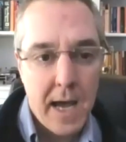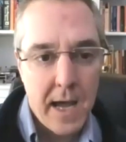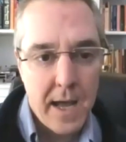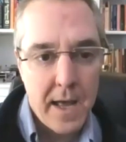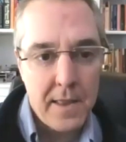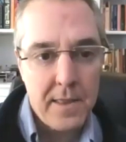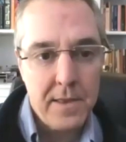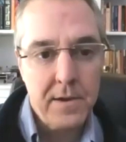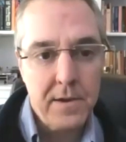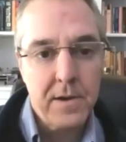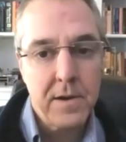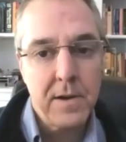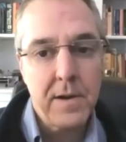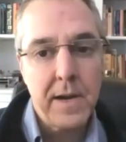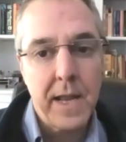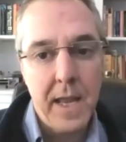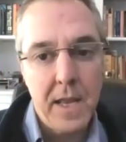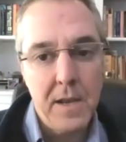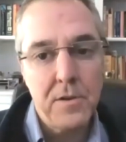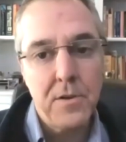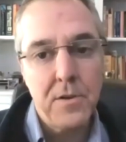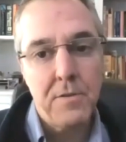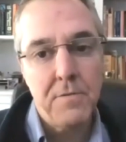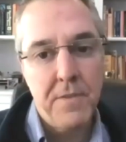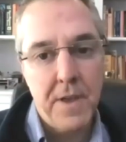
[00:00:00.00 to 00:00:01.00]
other
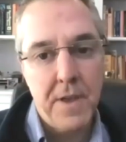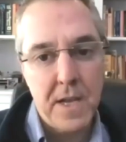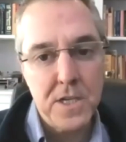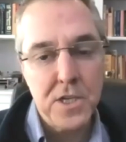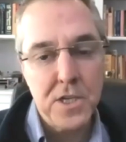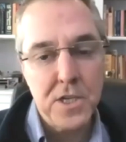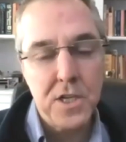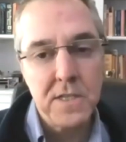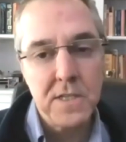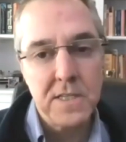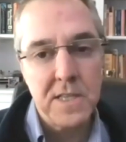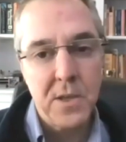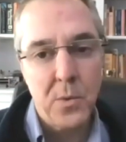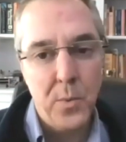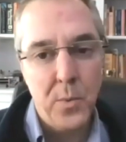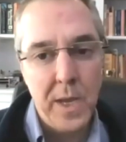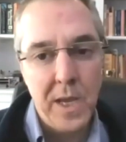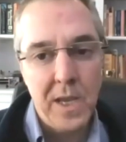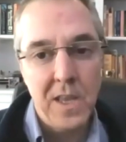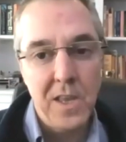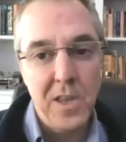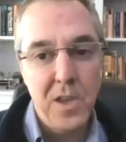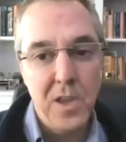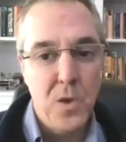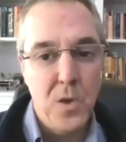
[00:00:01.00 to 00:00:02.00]
interventions that
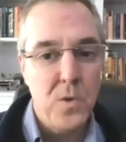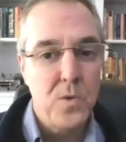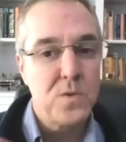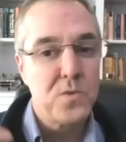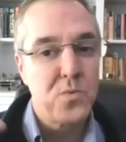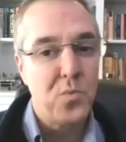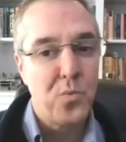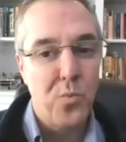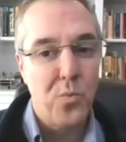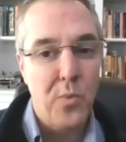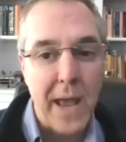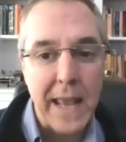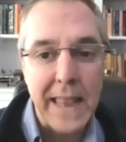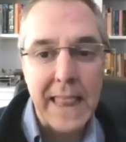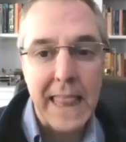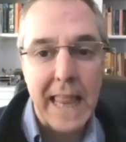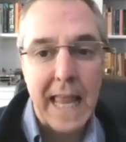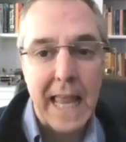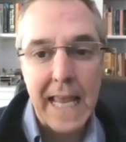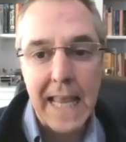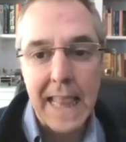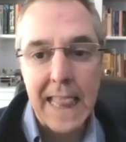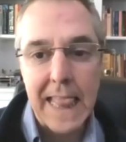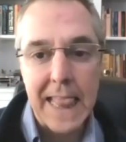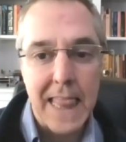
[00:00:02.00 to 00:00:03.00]
we can use, red
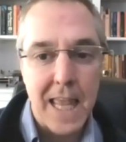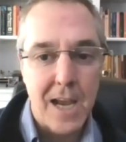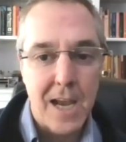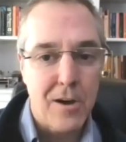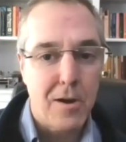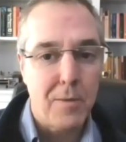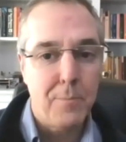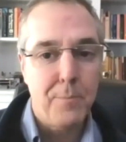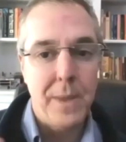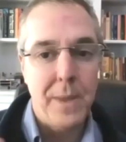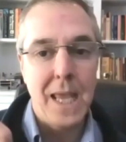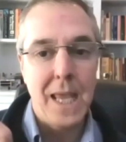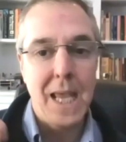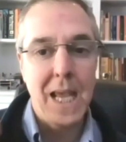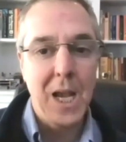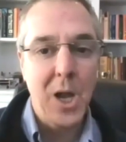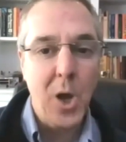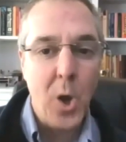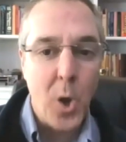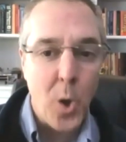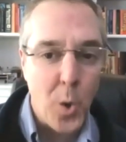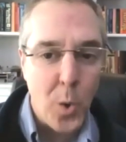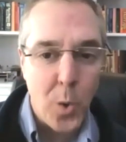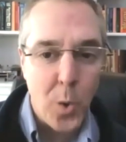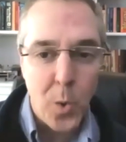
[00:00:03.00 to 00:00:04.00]
light therapy,